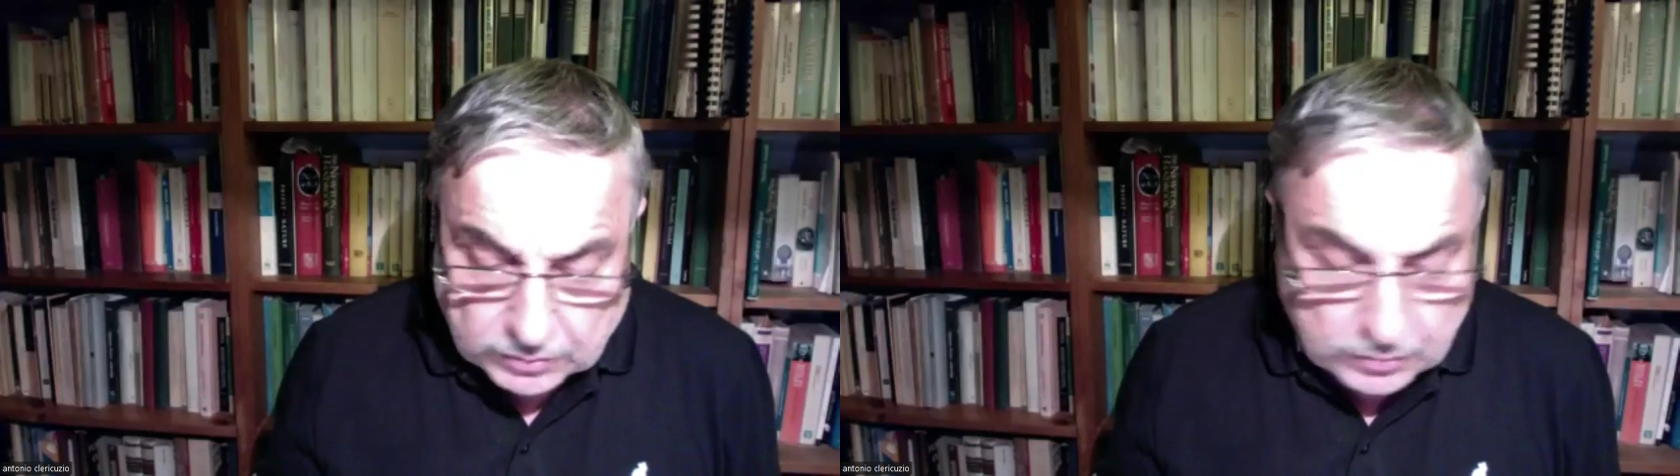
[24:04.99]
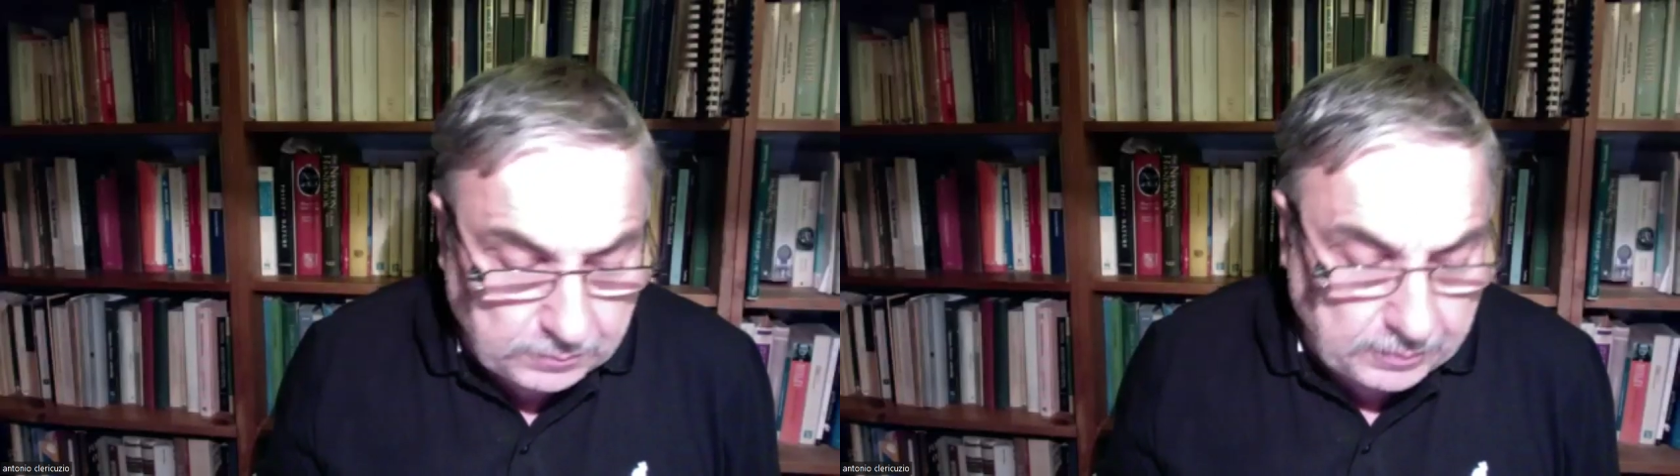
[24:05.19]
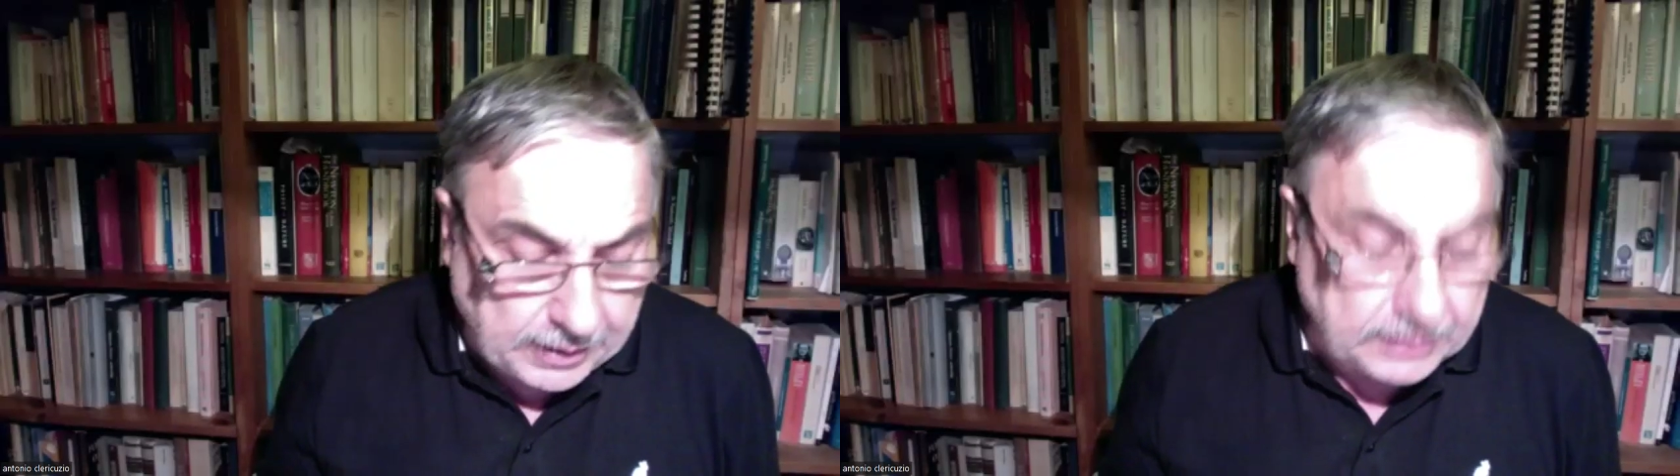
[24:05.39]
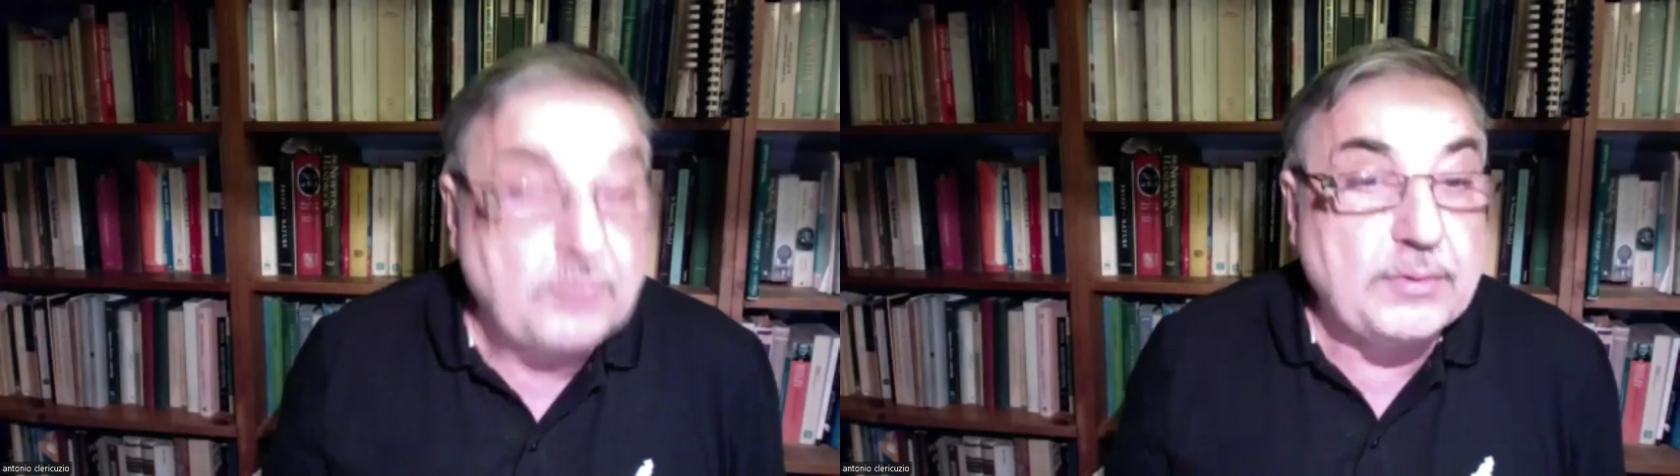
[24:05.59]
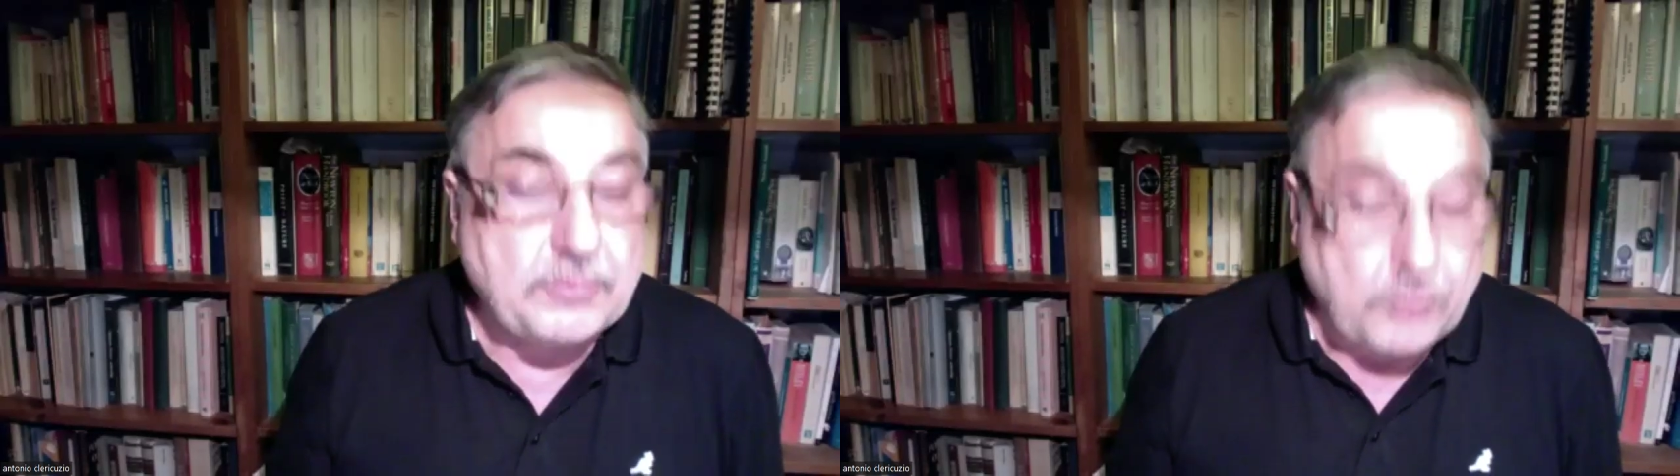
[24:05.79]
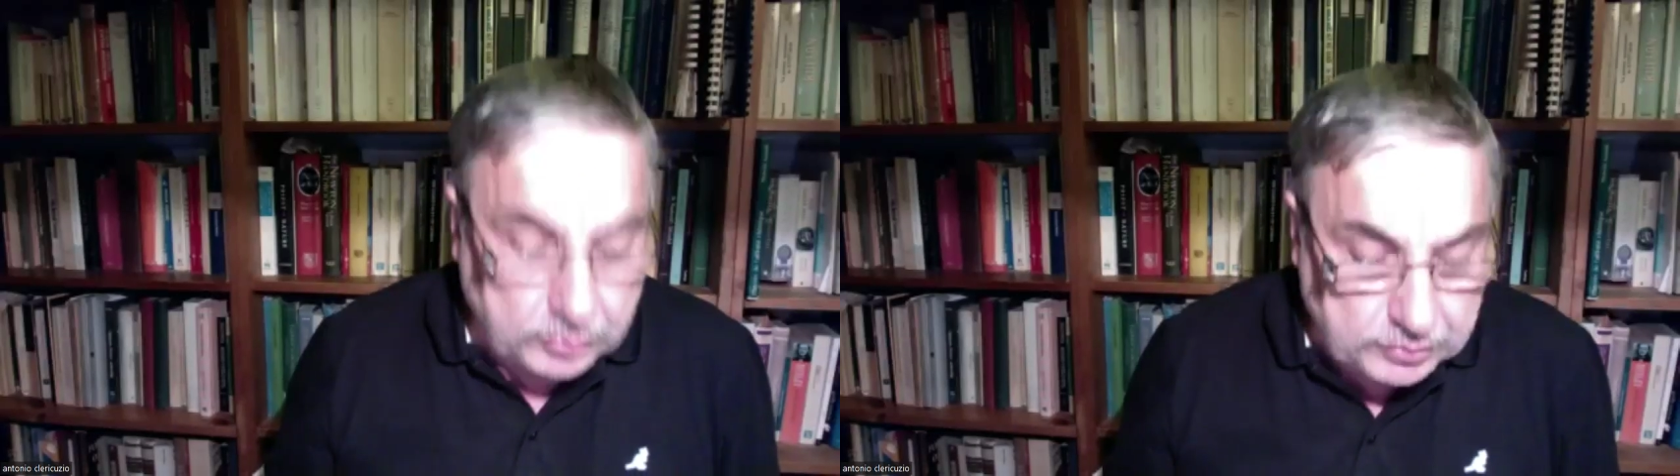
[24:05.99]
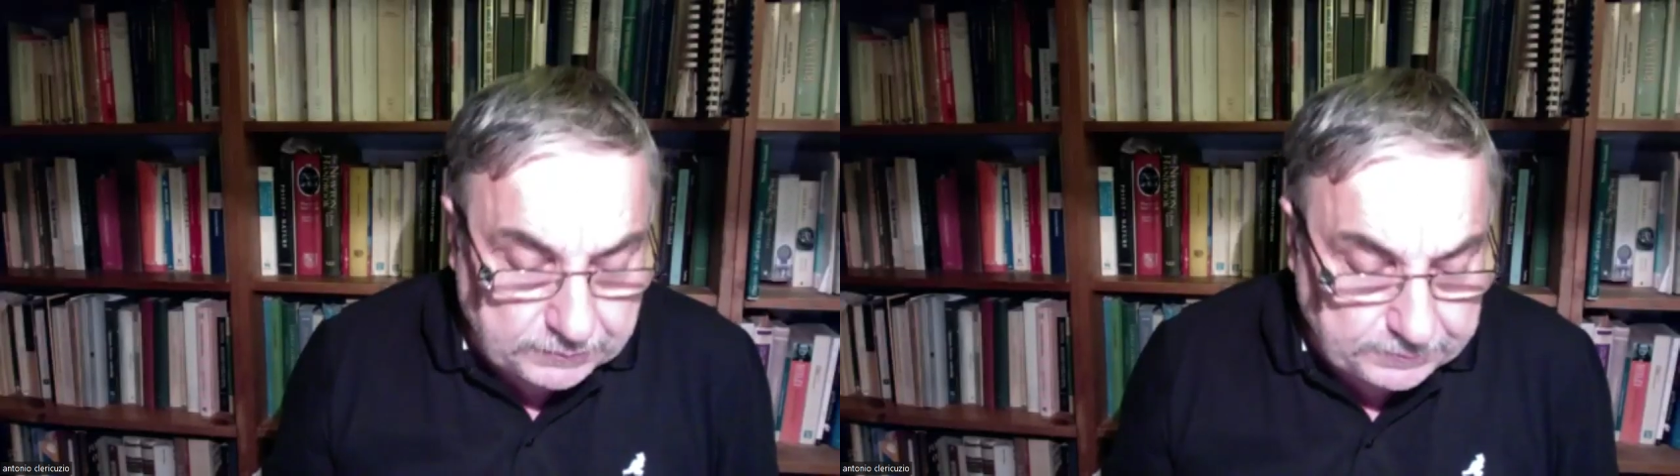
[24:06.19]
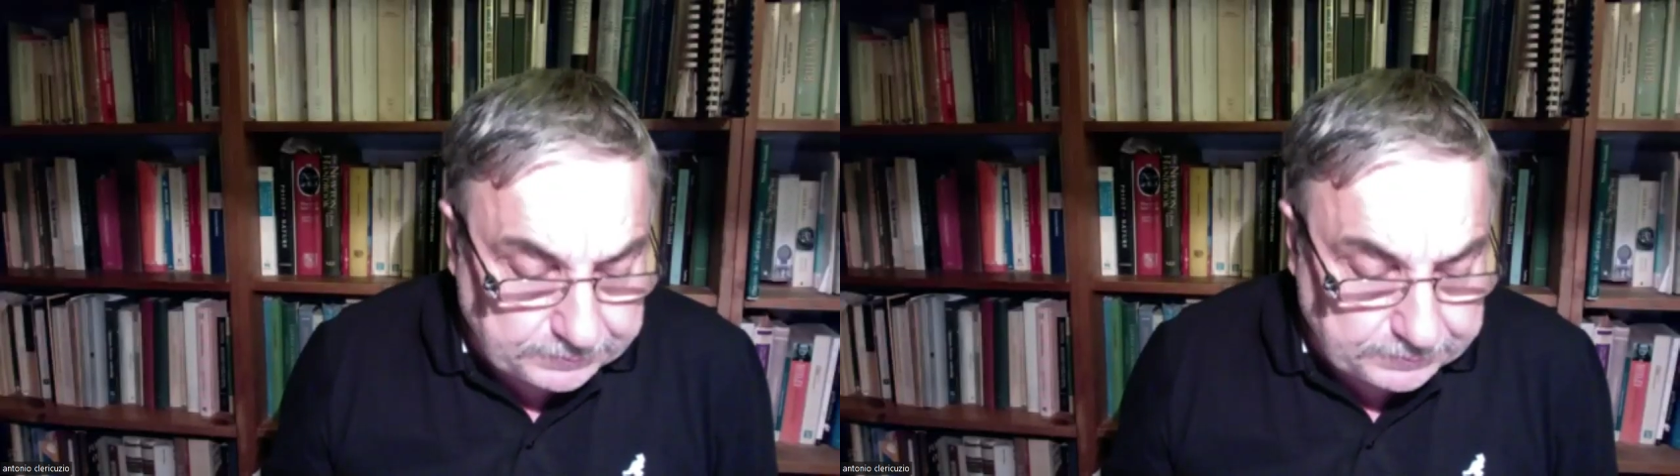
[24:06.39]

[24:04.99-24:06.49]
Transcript: combine with water.